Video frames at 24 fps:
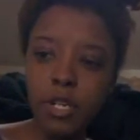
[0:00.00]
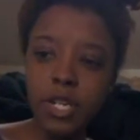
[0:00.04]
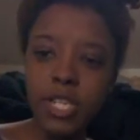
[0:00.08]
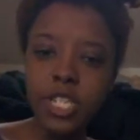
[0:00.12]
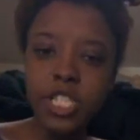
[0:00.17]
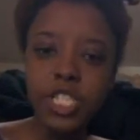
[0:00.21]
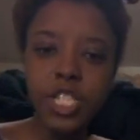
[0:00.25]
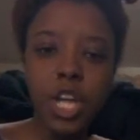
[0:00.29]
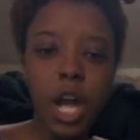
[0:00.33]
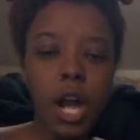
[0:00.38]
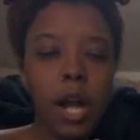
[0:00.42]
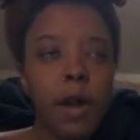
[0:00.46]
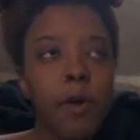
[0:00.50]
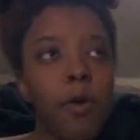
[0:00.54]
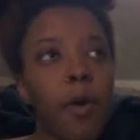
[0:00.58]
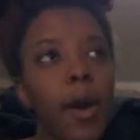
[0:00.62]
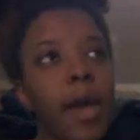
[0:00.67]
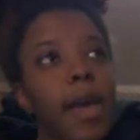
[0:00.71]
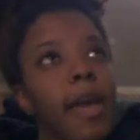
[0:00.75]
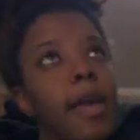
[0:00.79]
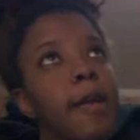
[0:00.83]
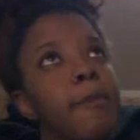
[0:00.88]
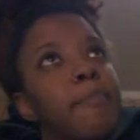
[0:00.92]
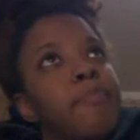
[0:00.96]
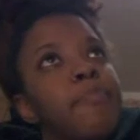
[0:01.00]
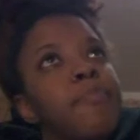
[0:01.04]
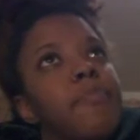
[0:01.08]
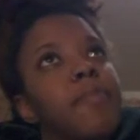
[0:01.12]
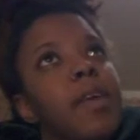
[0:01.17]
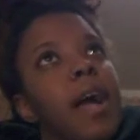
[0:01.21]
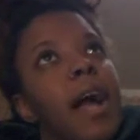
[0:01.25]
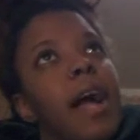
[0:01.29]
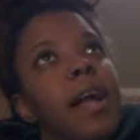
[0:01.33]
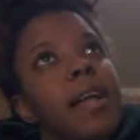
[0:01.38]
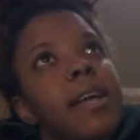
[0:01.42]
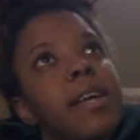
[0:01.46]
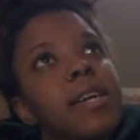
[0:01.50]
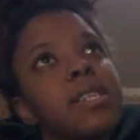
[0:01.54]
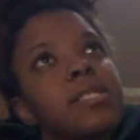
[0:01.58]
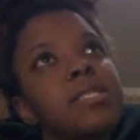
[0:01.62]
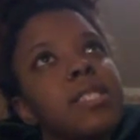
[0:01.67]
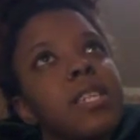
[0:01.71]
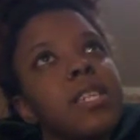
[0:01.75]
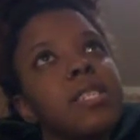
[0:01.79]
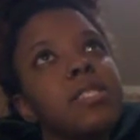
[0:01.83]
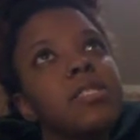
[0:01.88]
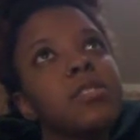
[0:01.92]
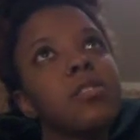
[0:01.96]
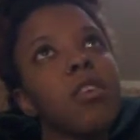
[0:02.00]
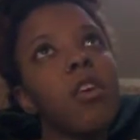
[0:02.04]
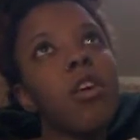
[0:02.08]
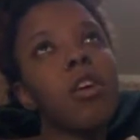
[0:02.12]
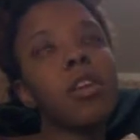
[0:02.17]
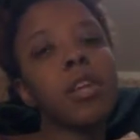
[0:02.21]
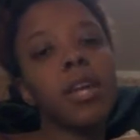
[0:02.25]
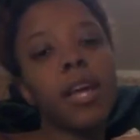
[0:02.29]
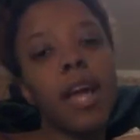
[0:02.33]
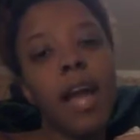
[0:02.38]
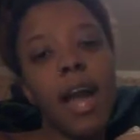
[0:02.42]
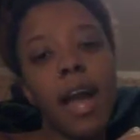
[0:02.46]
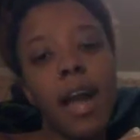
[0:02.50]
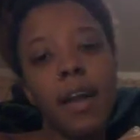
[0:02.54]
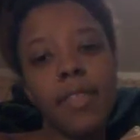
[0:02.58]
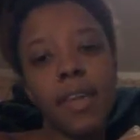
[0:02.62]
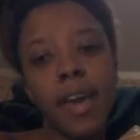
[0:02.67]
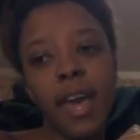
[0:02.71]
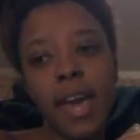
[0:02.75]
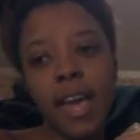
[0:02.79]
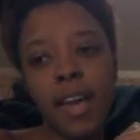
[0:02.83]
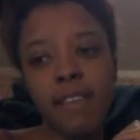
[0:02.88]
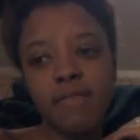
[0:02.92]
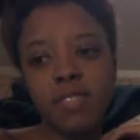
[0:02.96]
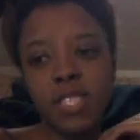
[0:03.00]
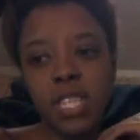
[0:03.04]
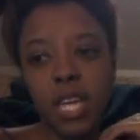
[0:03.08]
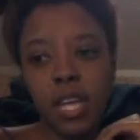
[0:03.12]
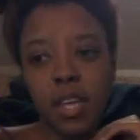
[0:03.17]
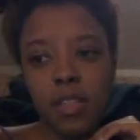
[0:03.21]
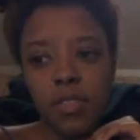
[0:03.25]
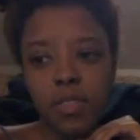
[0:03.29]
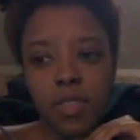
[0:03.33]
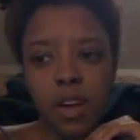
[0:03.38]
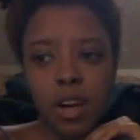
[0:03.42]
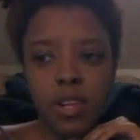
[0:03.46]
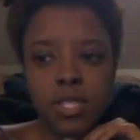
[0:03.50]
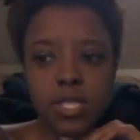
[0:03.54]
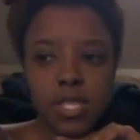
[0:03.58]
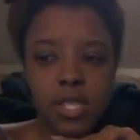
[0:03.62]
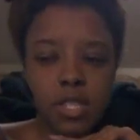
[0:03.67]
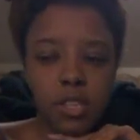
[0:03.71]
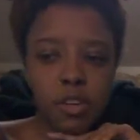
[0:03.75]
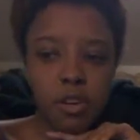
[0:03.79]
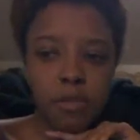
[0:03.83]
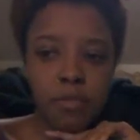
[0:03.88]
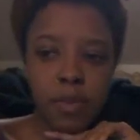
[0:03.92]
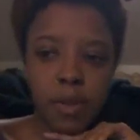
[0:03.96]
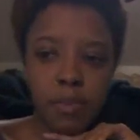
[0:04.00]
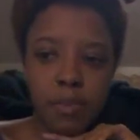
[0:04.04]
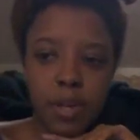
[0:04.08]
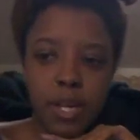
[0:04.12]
And Jacquay, I guess he's starting to kind of have second thoughts a little bit,